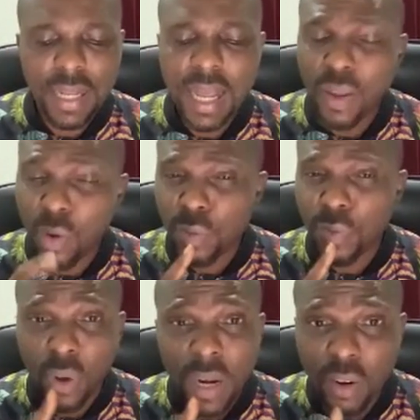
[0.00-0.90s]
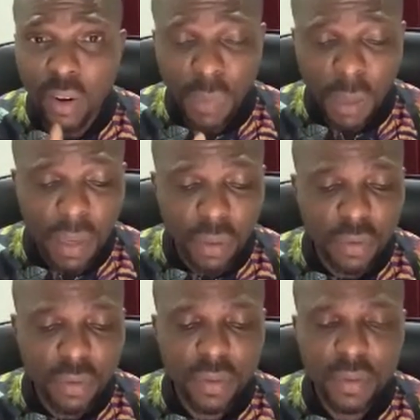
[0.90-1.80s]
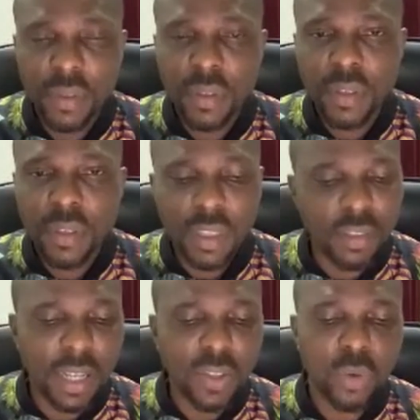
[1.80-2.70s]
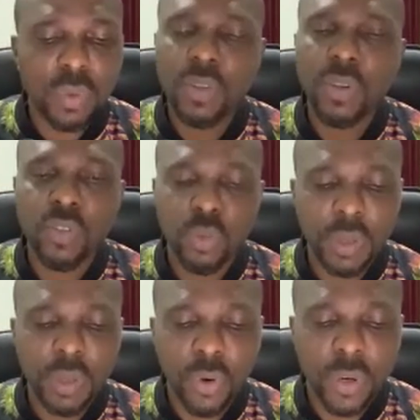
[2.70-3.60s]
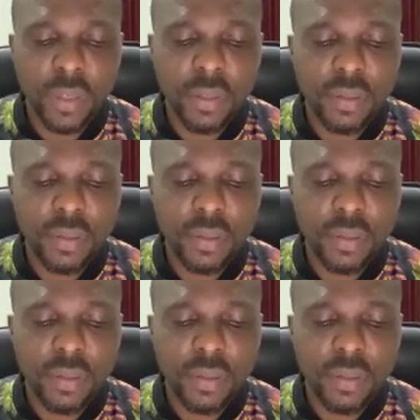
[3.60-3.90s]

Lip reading: that goes forth out of my mouth. It shall not return to me void,